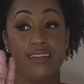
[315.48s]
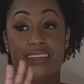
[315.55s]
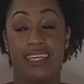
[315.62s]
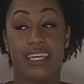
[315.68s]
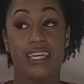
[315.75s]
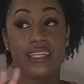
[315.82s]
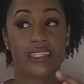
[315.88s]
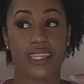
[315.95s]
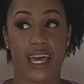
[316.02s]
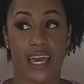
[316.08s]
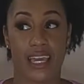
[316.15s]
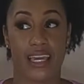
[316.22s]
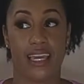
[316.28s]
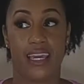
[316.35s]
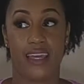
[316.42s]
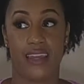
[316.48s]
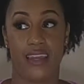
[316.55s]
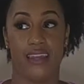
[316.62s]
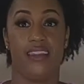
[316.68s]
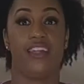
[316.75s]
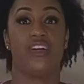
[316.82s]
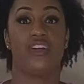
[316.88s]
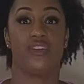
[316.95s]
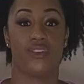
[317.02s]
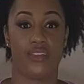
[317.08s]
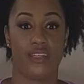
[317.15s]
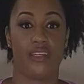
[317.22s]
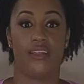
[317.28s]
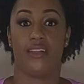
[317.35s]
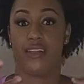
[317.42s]
things that can
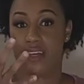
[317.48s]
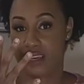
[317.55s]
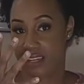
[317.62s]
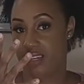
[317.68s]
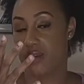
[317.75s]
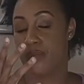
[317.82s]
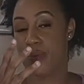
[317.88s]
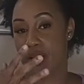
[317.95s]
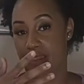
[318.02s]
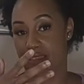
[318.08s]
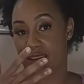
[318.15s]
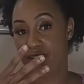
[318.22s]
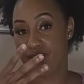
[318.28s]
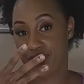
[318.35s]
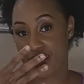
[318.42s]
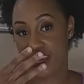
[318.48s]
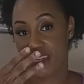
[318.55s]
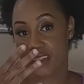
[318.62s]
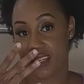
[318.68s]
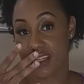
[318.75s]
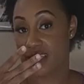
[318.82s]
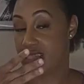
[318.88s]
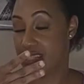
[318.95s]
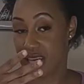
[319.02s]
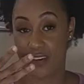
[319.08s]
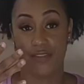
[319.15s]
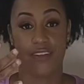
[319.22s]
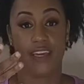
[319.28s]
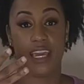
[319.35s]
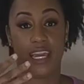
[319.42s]
literally end up on their face and
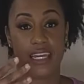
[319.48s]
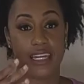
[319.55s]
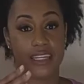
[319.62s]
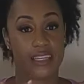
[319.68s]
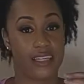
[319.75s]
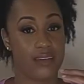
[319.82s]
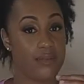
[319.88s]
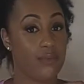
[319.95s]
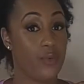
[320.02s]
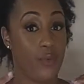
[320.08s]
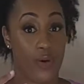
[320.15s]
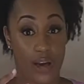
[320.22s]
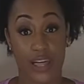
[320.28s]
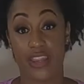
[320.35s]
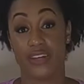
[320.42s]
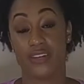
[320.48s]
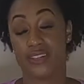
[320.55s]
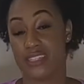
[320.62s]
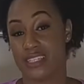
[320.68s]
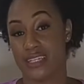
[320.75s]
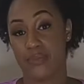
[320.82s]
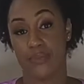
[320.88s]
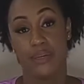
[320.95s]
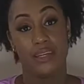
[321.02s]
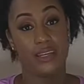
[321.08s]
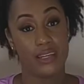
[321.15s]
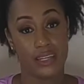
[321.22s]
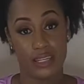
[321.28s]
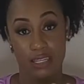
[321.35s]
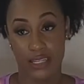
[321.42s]
suffocating them while they're
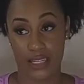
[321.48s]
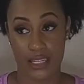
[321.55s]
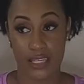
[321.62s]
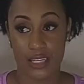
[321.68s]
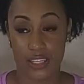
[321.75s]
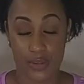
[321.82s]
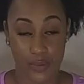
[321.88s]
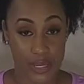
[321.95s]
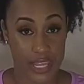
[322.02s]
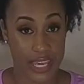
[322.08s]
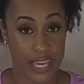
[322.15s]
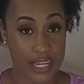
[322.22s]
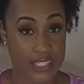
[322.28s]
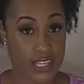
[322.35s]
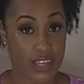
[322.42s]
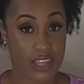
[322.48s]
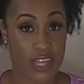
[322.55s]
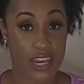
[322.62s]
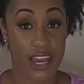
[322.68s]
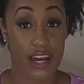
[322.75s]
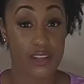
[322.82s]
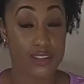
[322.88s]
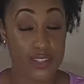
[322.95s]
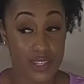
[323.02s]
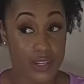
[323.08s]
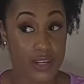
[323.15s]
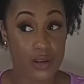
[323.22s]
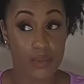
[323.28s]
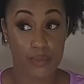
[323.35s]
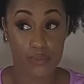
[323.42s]
sleeping. You want to X all that out. So
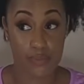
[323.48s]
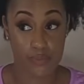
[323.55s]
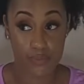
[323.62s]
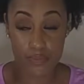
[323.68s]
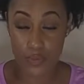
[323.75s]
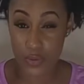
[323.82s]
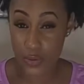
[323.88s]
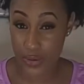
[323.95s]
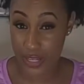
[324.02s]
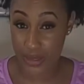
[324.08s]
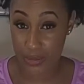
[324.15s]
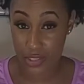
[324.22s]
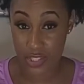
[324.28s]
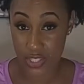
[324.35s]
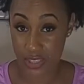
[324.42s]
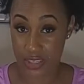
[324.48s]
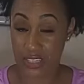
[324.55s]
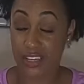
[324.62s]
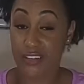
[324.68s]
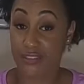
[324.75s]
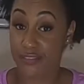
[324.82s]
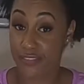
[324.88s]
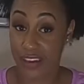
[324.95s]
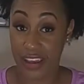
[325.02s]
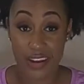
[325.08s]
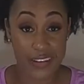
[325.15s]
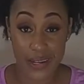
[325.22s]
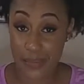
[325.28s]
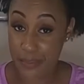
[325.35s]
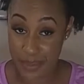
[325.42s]
your crib should look
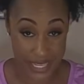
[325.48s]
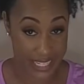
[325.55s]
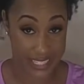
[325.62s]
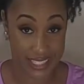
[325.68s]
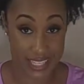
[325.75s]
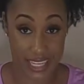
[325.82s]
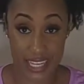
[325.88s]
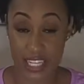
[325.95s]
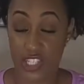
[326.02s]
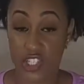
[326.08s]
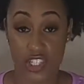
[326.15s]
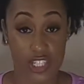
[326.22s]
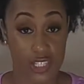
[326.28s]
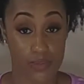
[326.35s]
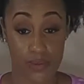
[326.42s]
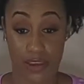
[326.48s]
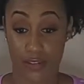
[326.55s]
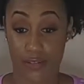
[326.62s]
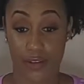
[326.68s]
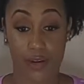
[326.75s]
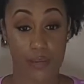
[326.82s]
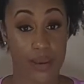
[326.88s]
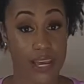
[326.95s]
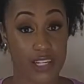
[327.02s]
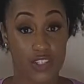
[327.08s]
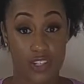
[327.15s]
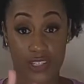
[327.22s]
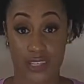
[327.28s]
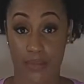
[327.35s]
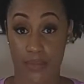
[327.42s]
very basic. It should just be a firm
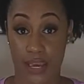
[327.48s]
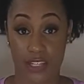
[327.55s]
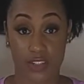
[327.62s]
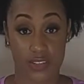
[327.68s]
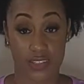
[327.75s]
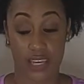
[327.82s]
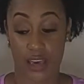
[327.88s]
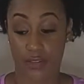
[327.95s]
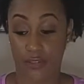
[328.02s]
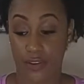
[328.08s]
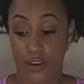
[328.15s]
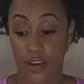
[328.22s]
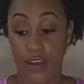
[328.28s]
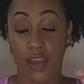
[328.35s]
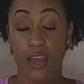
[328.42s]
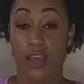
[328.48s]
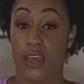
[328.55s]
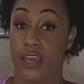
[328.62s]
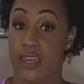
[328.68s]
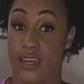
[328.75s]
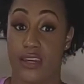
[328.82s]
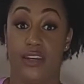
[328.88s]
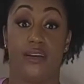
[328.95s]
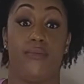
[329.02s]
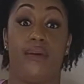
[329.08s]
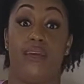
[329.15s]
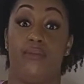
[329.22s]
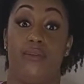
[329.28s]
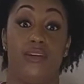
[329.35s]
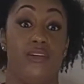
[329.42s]
mattress, a mattress cover, and then your
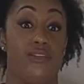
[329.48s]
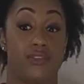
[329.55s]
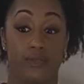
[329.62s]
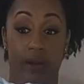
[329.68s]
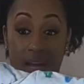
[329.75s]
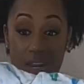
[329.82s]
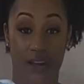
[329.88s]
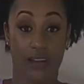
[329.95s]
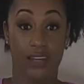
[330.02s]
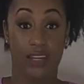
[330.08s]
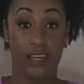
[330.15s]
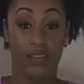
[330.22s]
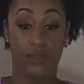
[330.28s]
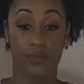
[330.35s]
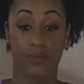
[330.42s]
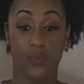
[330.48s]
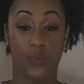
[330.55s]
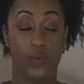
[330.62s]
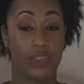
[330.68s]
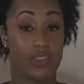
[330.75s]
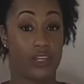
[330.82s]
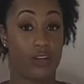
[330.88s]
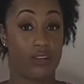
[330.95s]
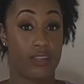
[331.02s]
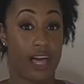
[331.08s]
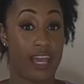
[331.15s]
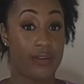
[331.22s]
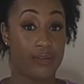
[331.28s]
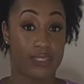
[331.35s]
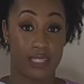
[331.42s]
baby goes right on in with their
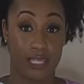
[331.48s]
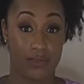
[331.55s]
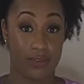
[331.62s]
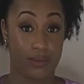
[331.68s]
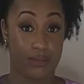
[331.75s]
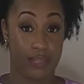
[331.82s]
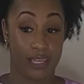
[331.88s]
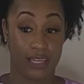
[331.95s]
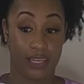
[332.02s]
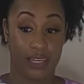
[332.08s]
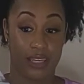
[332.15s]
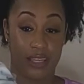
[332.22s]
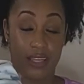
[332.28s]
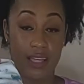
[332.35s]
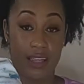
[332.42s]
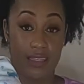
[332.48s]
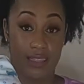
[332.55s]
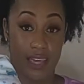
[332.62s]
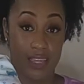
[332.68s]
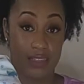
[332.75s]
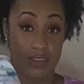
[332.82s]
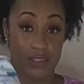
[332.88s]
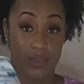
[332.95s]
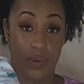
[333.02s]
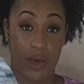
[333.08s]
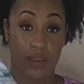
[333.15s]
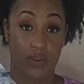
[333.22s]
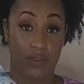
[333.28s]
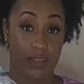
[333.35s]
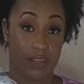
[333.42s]
light receiving blanket that they're
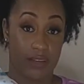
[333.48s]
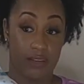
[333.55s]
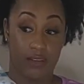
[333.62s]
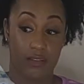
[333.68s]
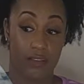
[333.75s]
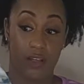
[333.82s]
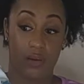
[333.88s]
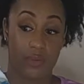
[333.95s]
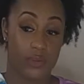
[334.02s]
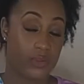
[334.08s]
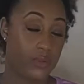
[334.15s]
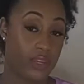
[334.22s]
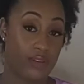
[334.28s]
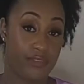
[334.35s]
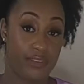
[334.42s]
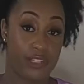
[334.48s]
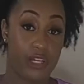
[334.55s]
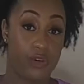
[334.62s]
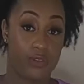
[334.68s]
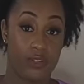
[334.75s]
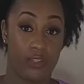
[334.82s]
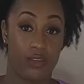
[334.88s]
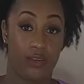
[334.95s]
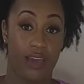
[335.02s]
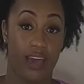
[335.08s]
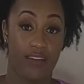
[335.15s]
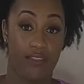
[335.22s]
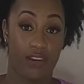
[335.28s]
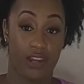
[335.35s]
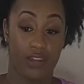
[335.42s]
swaddled in, along with whatever clothing you
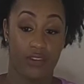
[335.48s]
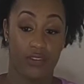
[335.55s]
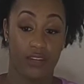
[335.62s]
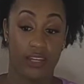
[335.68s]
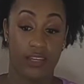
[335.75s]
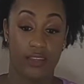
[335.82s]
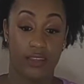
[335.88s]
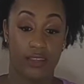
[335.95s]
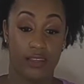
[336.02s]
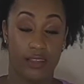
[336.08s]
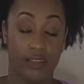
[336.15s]
have on underneath.